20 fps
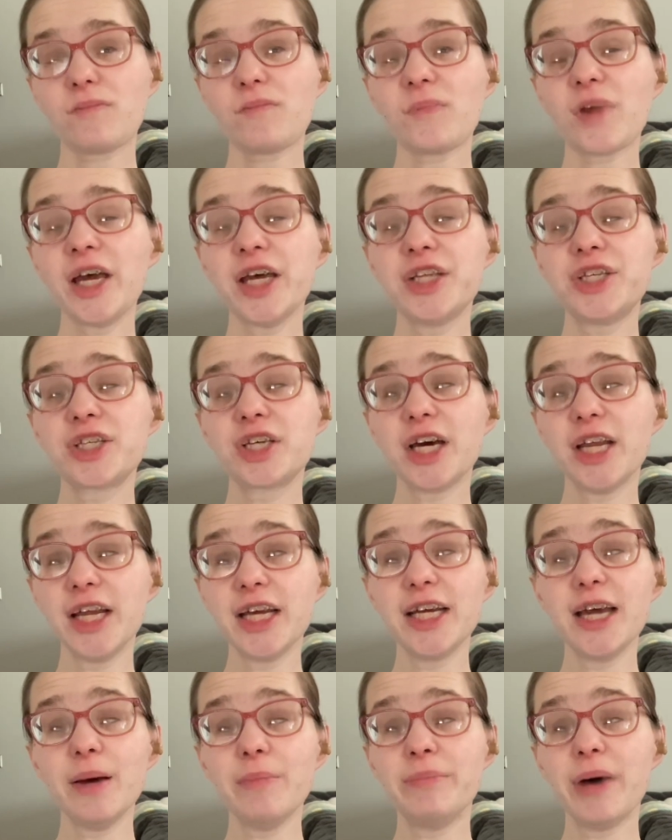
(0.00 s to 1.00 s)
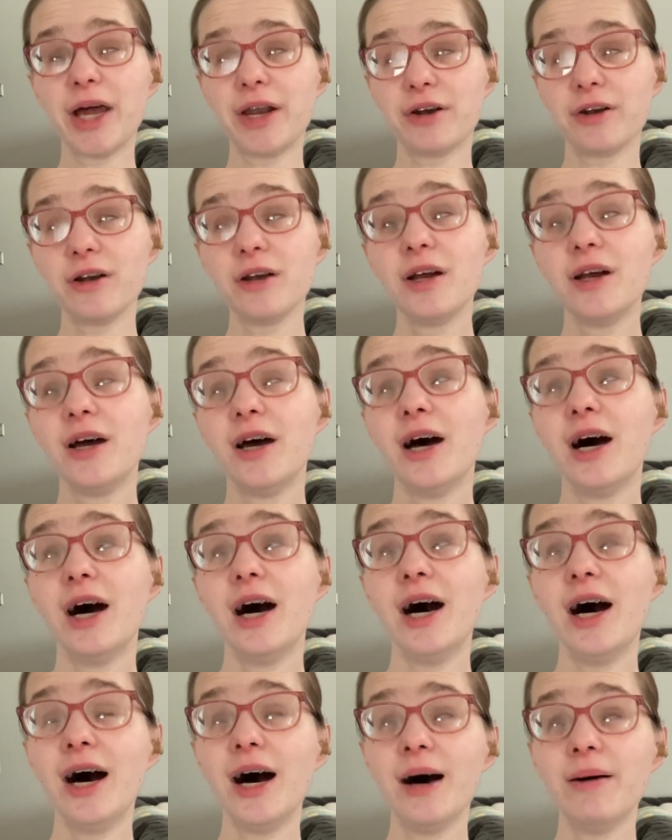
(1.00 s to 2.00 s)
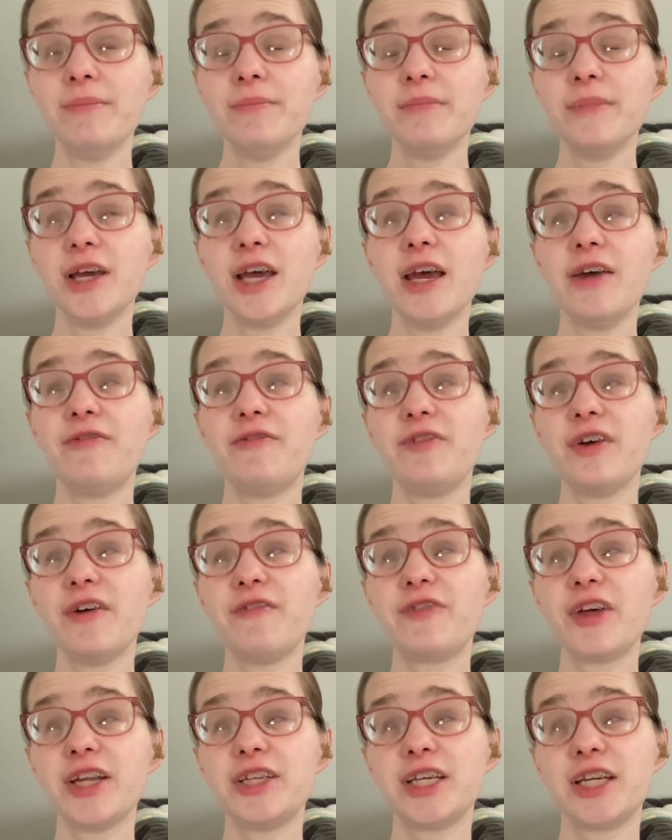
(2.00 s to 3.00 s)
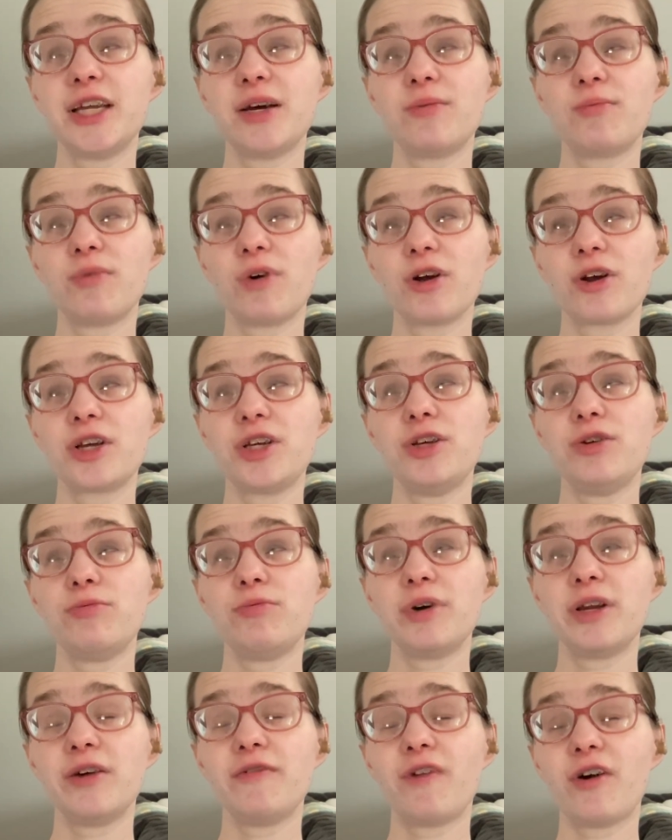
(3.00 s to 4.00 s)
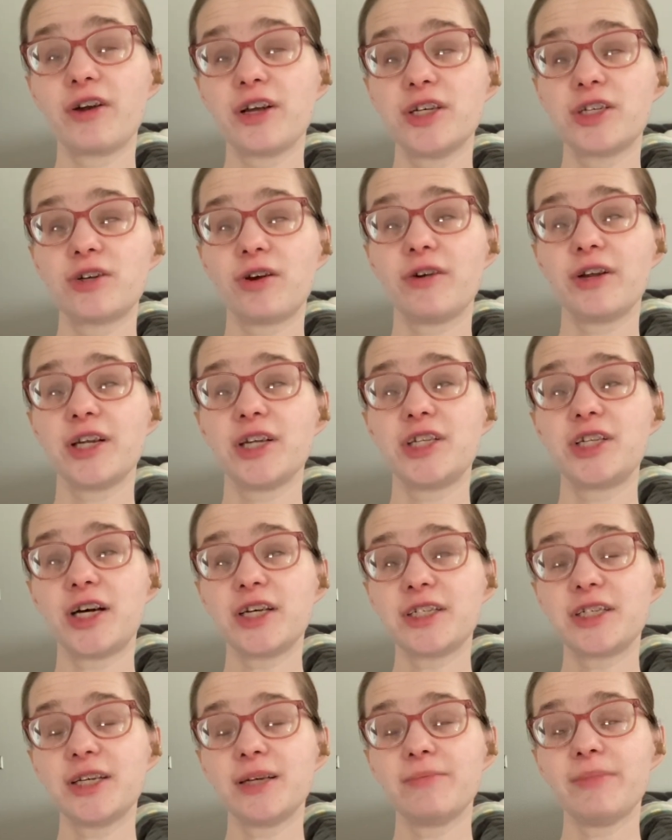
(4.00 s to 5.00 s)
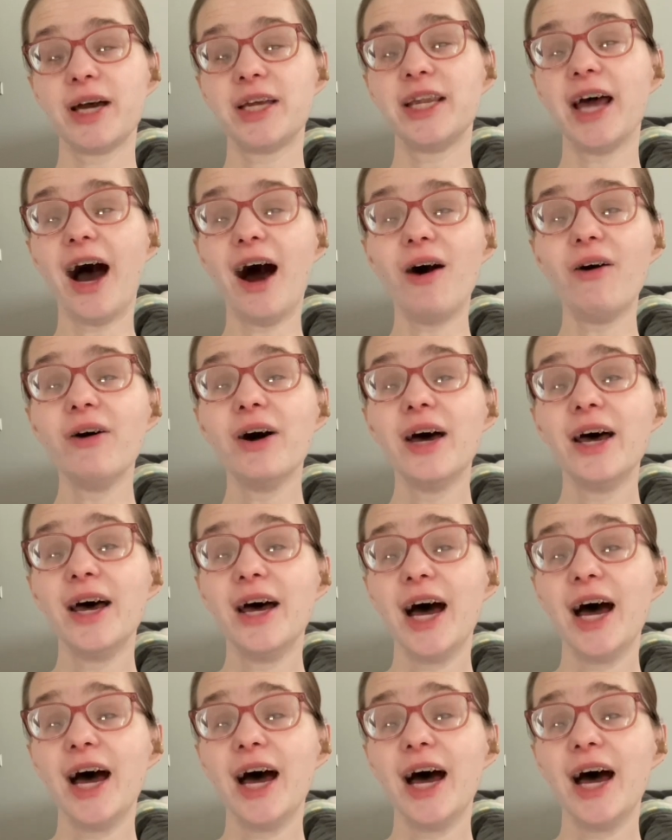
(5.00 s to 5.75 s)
it's gonna get better. If they didn't work, you wouldn't have already started adjusting by now.